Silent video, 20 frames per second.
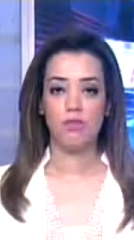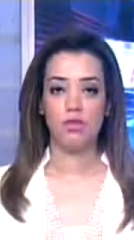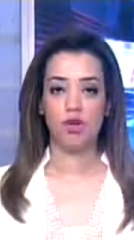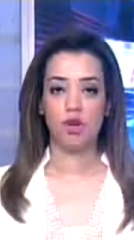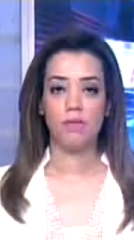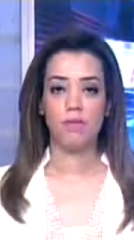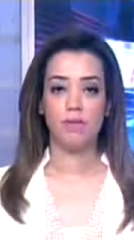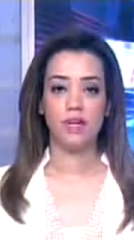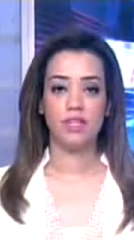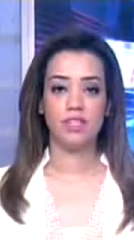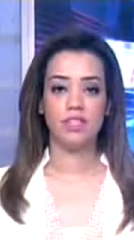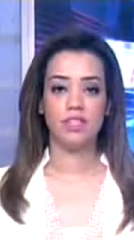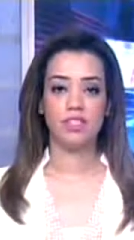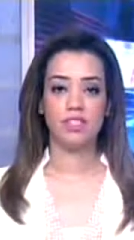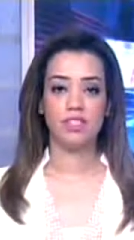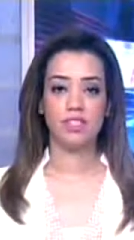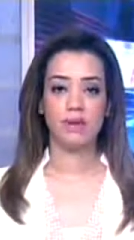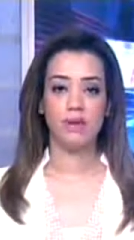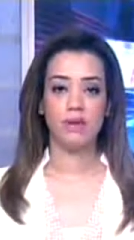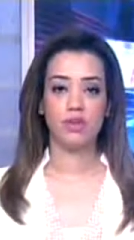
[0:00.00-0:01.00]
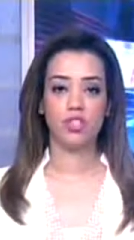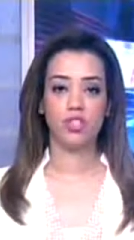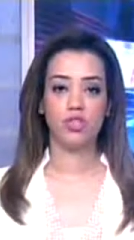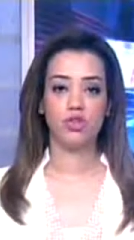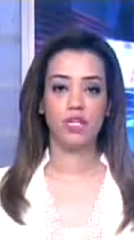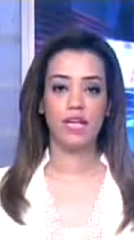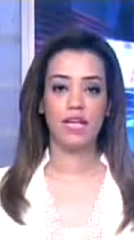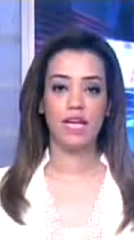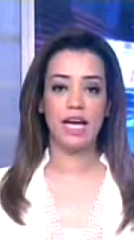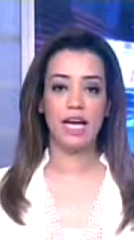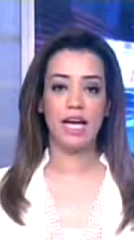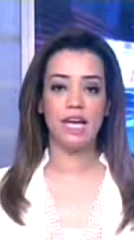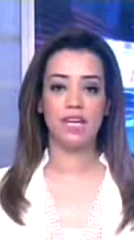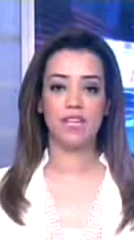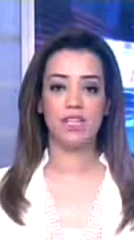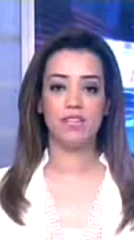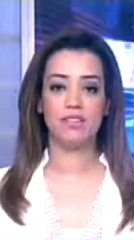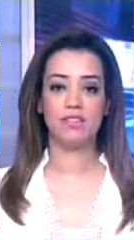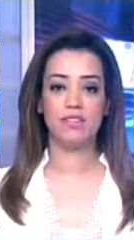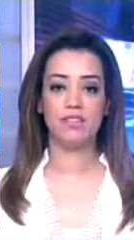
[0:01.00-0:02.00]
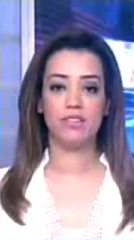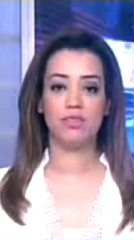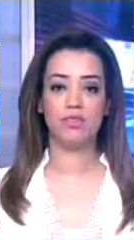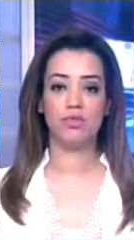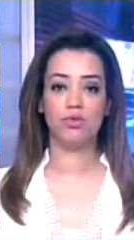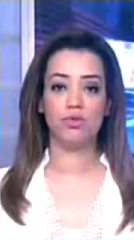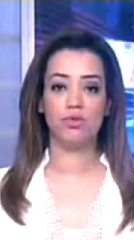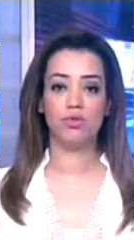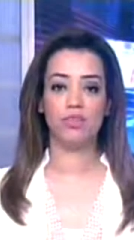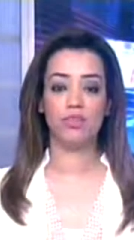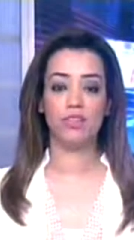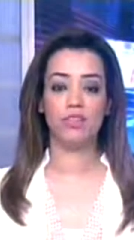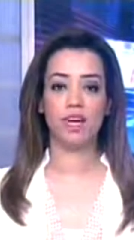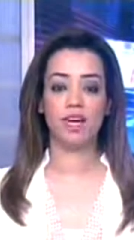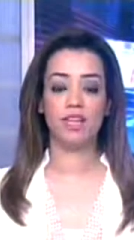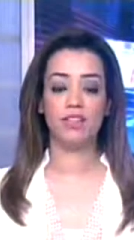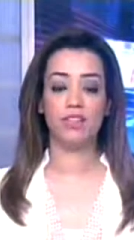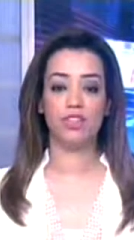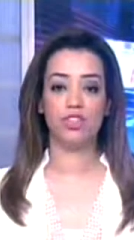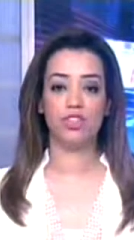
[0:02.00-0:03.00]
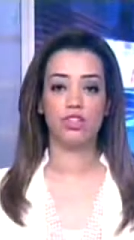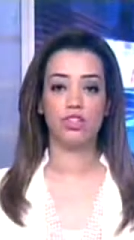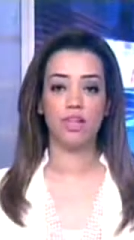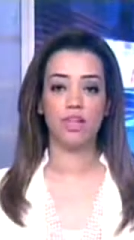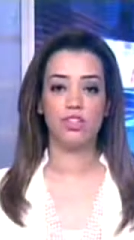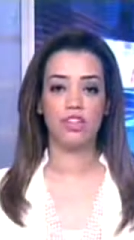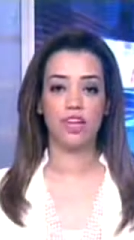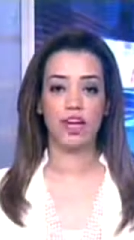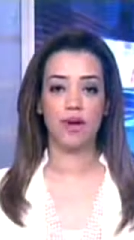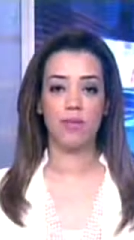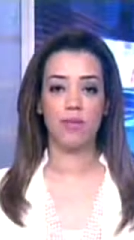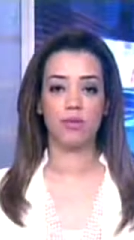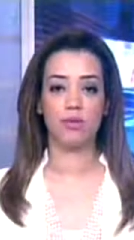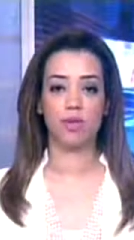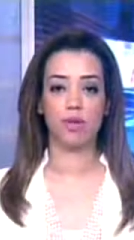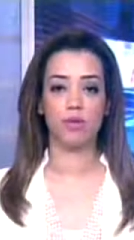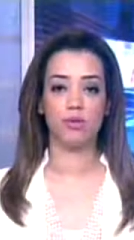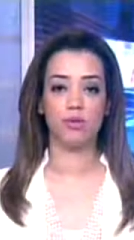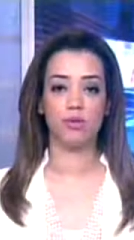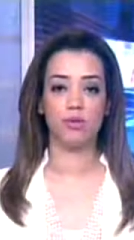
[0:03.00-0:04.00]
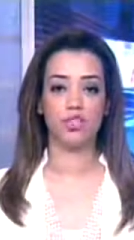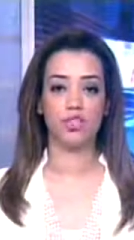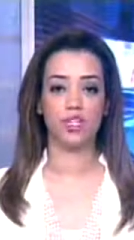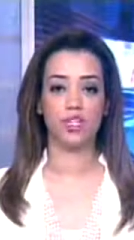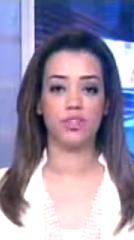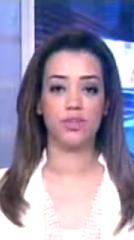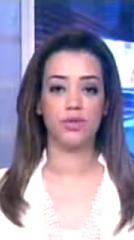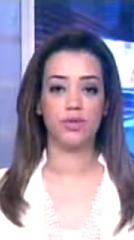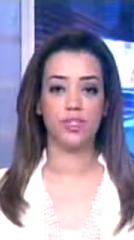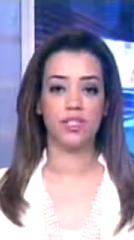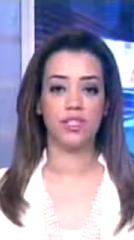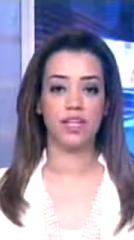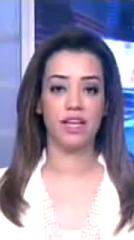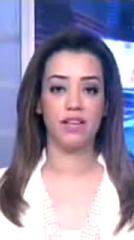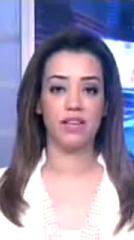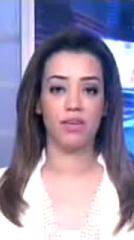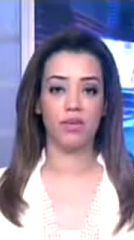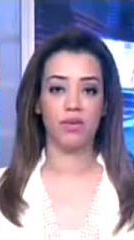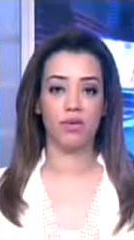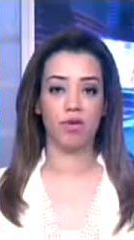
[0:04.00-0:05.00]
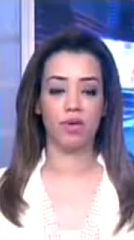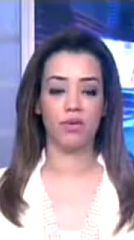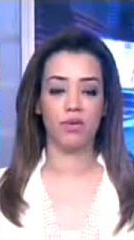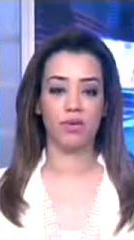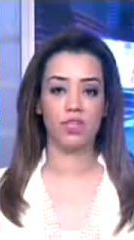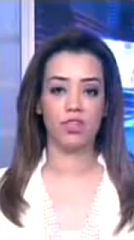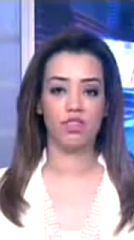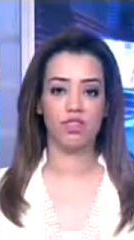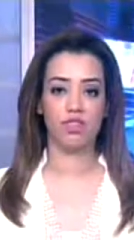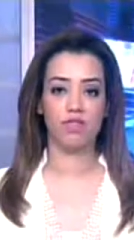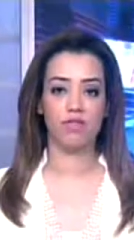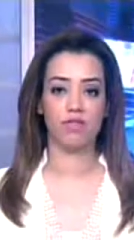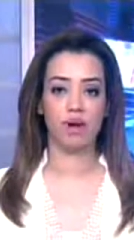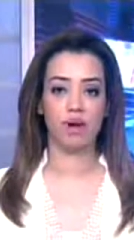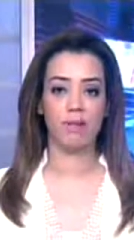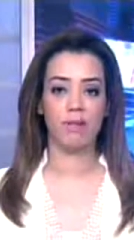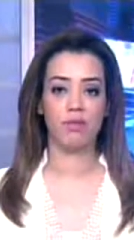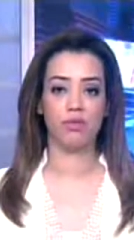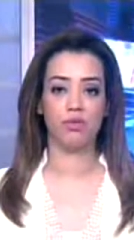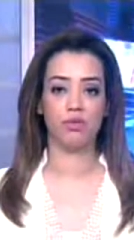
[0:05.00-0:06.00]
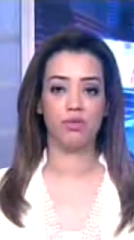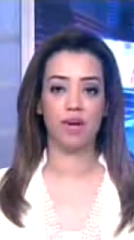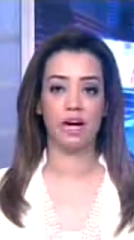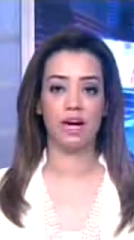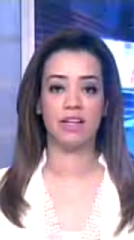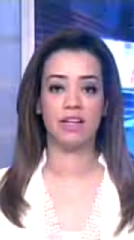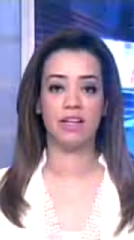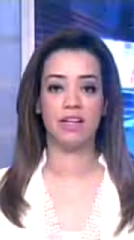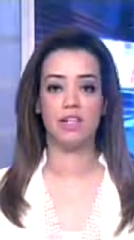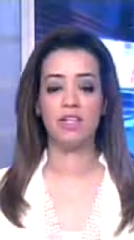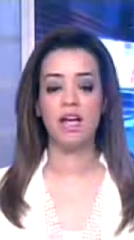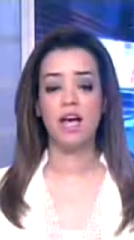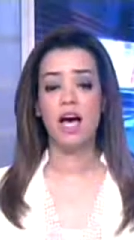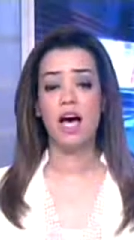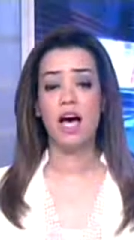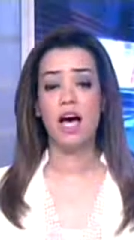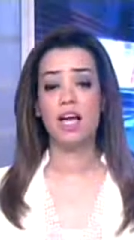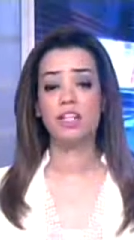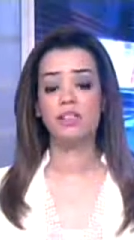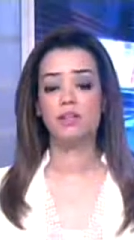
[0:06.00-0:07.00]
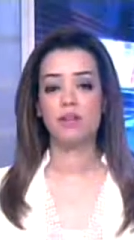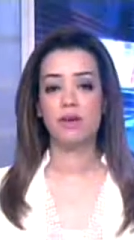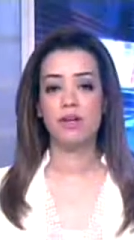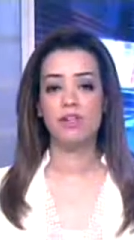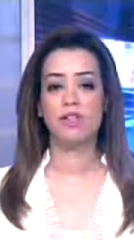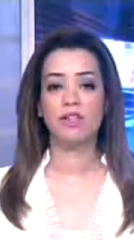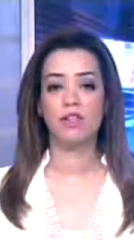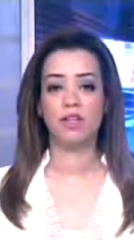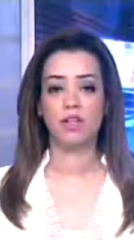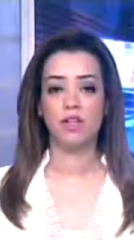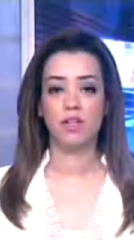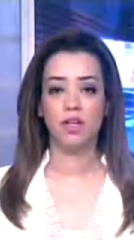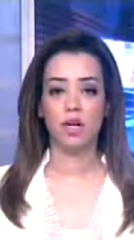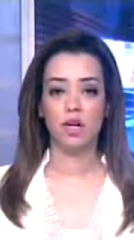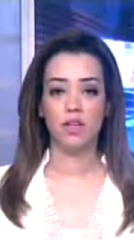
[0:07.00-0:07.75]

Foreign Minister Sameh Shukri headed to the Nigerian capital Abuja to attend the inauguration of Muhammadu Buhari as president.